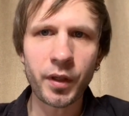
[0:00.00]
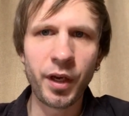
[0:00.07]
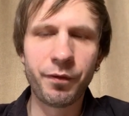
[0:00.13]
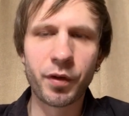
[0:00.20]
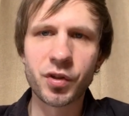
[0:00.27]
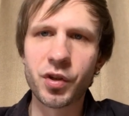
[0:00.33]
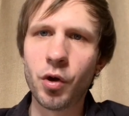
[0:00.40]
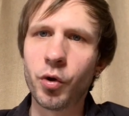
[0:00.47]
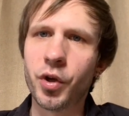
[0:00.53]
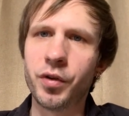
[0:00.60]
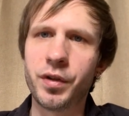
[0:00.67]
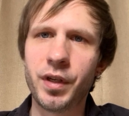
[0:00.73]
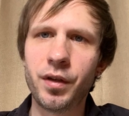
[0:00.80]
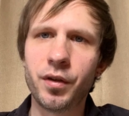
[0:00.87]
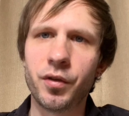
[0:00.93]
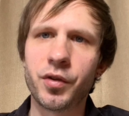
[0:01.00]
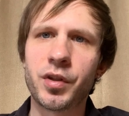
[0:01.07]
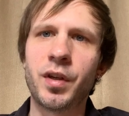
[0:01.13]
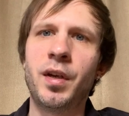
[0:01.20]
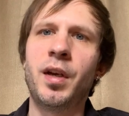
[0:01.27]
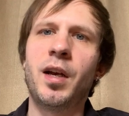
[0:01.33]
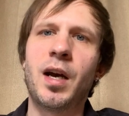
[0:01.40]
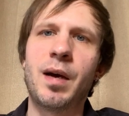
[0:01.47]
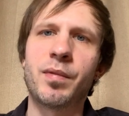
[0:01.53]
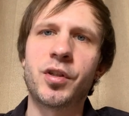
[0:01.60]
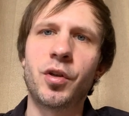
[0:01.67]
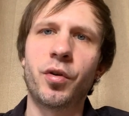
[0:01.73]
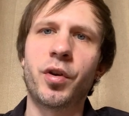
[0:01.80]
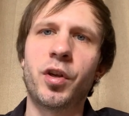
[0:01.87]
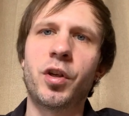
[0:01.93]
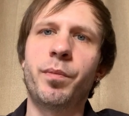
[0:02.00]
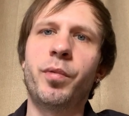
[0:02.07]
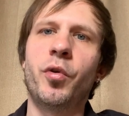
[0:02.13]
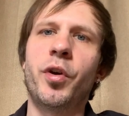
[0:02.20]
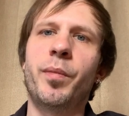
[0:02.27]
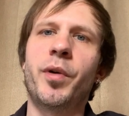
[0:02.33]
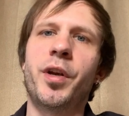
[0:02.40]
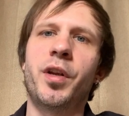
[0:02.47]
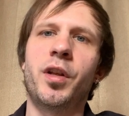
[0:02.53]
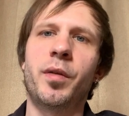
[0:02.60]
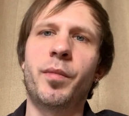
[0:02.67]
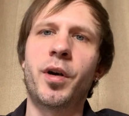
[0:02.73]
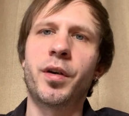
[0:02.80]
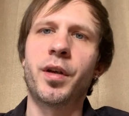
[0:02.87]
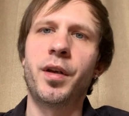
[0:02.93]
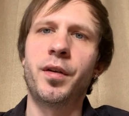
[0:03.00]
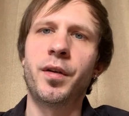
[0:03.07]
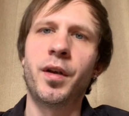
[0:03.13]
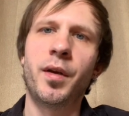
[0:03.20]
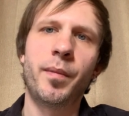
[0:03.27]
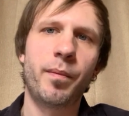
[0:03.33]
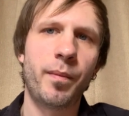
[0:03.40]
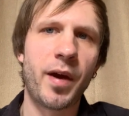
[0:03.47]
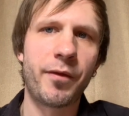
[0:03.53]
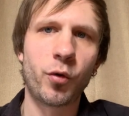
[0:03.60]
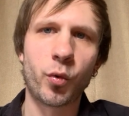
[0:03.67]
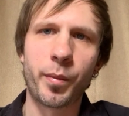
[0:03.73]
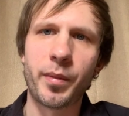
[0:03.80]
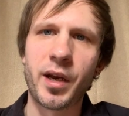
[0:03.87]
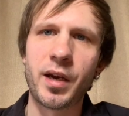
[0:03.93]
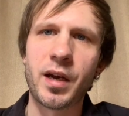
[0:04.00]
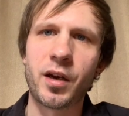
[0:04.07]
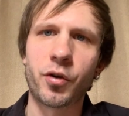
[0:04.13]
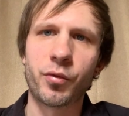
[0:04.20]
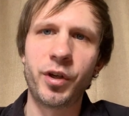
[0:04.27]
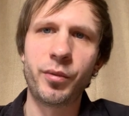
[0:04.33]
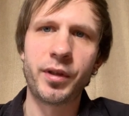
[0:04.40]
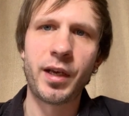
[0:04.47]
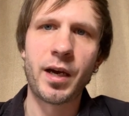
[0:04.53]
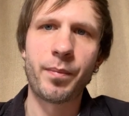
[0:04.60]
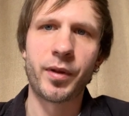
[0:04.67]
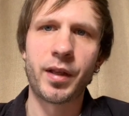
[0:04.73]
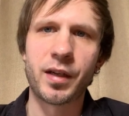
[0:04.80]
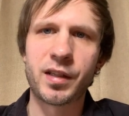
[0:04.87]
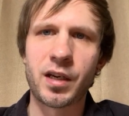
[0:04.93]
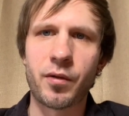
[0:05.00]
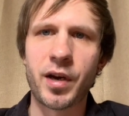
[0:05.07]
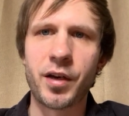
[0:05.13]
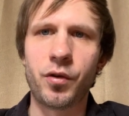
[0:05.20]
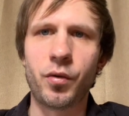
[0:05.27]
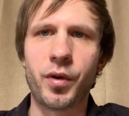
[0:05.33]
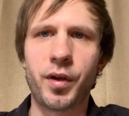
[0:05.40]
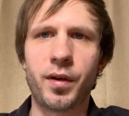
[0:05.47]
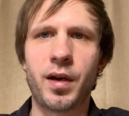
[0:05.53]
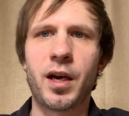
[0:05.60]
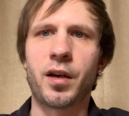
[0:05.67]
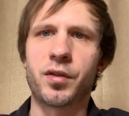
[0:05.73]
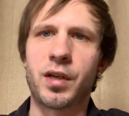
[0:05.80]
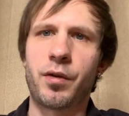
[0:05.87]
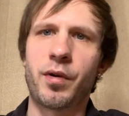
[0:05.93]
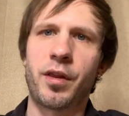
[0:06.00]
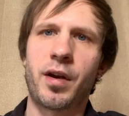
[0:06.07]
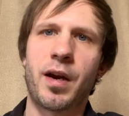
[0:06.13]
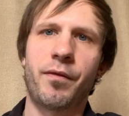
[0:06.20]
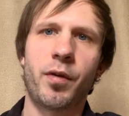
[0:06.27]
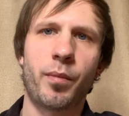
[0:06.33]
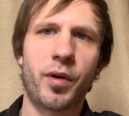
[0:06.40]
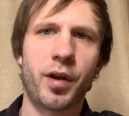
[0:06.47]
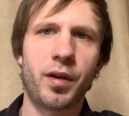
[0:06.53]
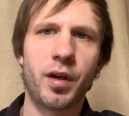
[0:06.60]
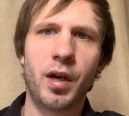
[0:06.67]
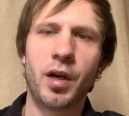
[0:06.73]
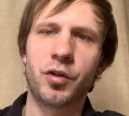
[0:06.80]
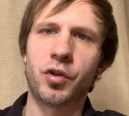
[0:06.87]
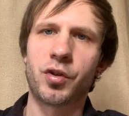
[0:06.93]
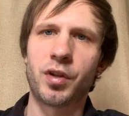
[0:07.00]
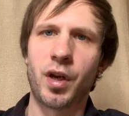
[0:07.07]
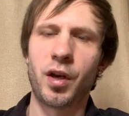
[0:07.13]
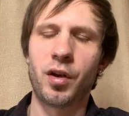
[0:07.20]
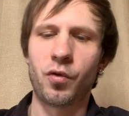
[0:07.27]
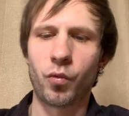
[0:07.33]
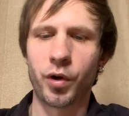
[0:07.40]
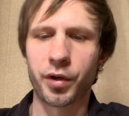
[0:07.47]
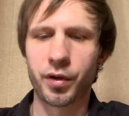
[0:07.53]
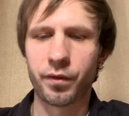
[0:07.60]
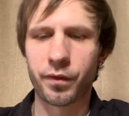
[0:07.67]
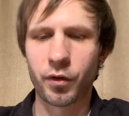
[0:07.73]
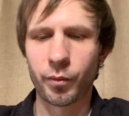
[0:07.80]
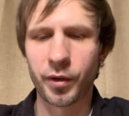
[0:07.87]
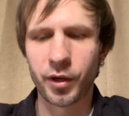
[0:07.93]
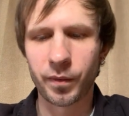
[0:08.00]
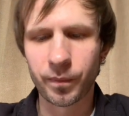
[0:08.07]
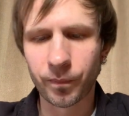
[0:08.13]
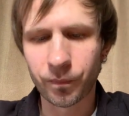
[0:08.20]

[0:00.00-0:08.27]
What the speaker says: If there's no good deals, I'm still going to deploy money in the market. Everyone might not agree with that, but that's how I do it, because I'd rather have the money just in and working for me.